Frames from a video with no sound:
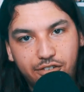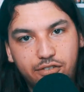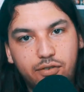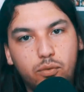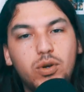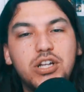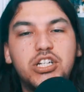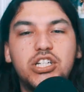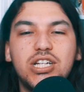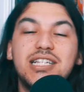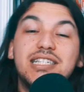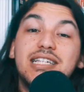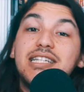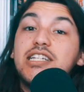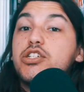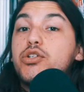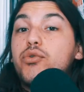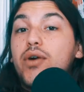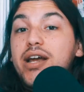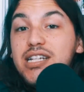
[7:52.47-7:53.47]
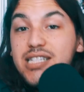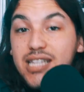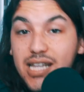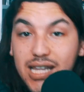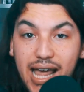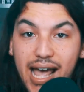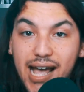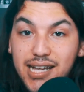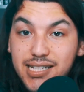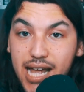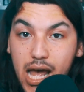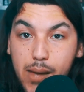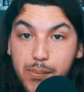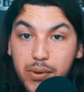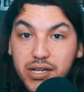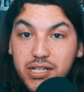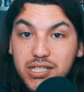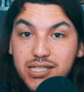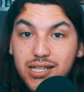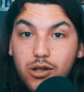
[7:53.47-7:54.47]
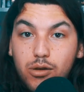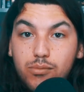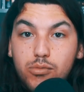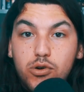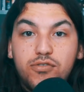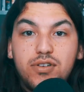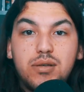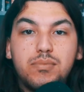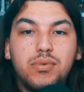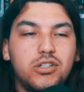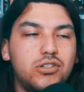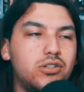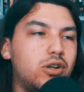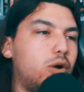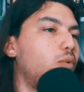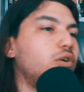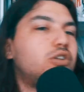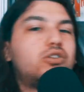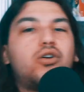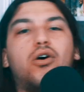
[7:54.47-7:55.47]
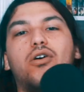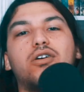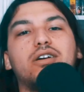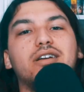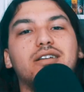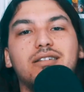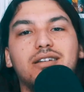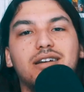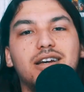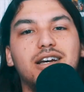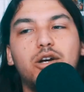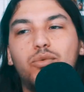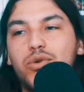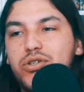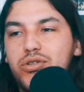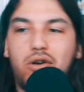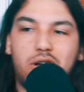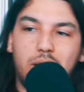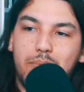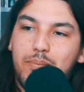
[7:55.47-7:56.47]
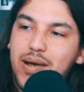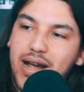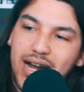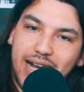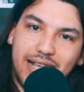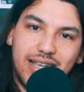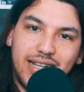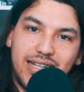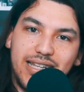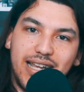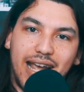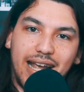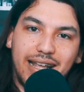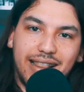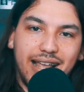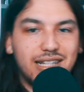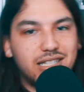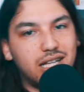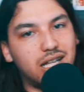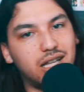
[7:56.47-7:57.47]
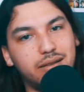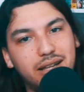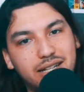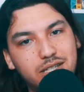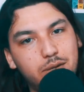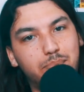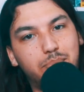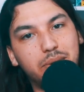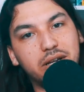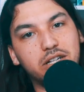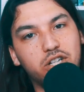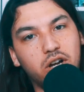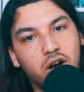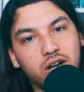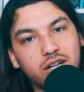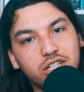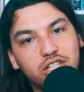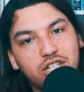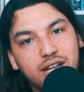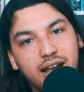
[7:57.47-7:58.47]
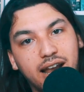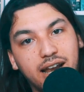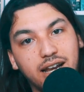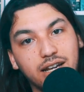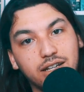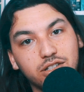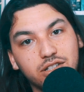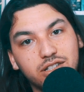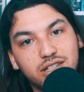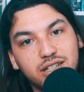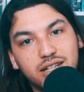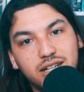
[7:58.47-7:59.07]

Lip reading: which isn't as great as the last Abbott and Costello movie, but we're talking back in the day. That's a big chunk of change.